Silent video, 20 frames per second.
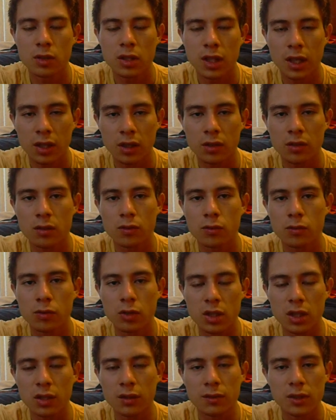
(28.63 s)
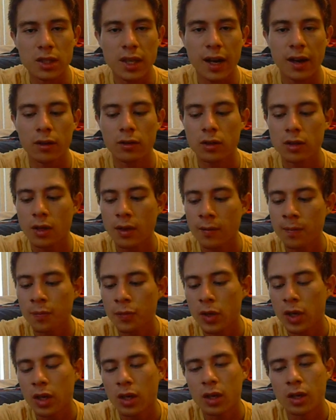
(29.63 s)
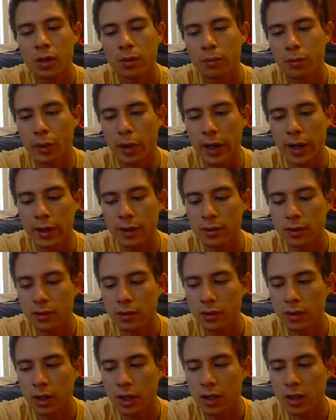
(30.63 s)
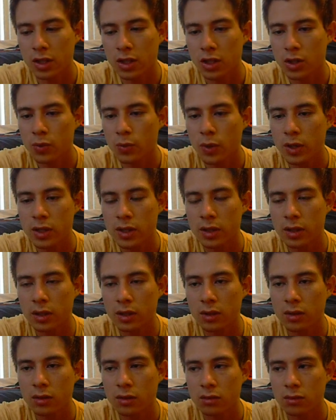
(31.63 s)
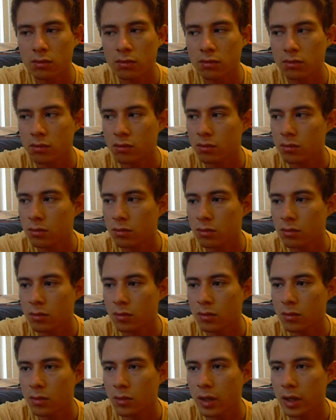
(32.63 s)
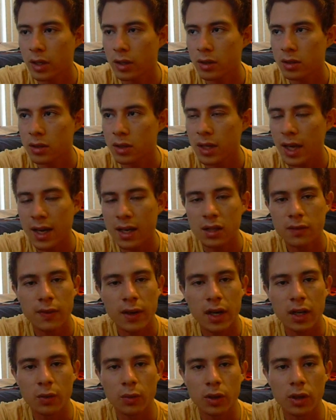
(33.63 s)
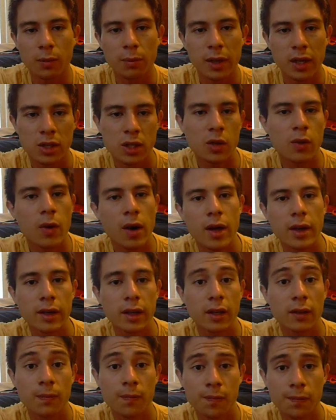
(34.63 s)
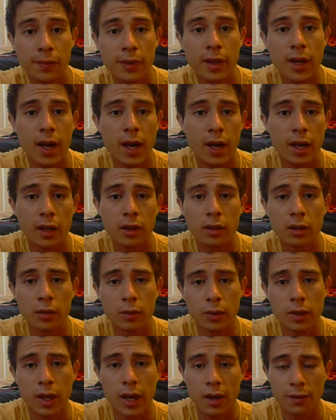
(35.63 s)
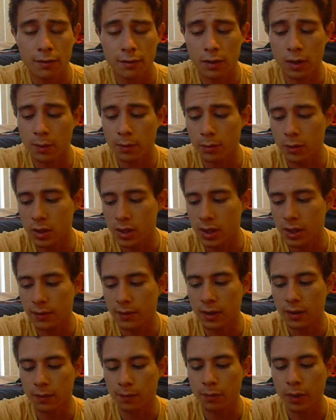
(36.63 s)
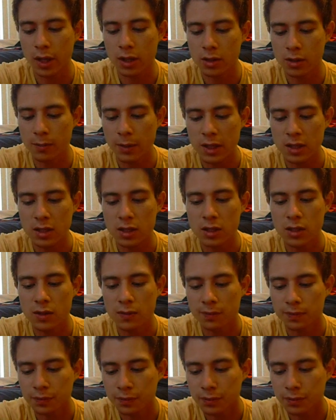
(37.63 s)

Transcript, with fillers: send and receive sounds. But I just wasn't like satisfied with the picture quality that you would get from receiving picture messages.